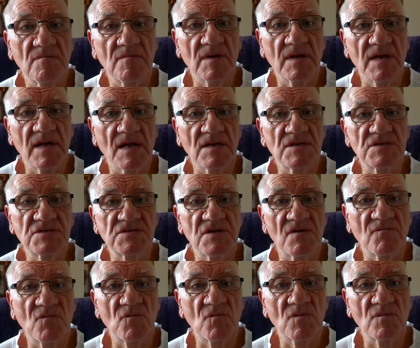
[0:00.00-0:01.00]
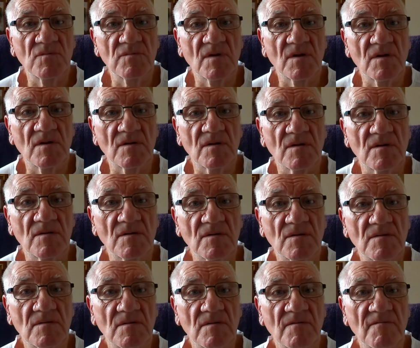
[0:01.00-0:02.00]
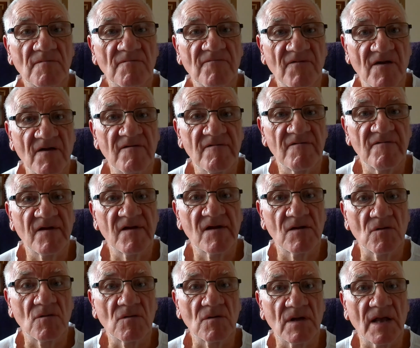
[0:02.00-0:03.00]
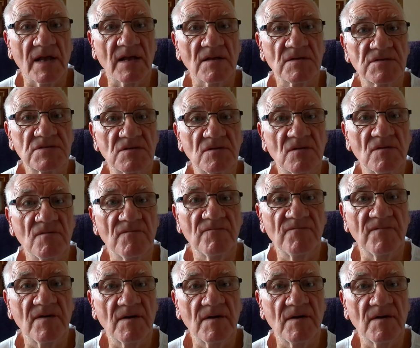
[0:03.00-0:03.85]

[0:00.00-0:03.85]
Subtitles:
he had several very, very long lengths of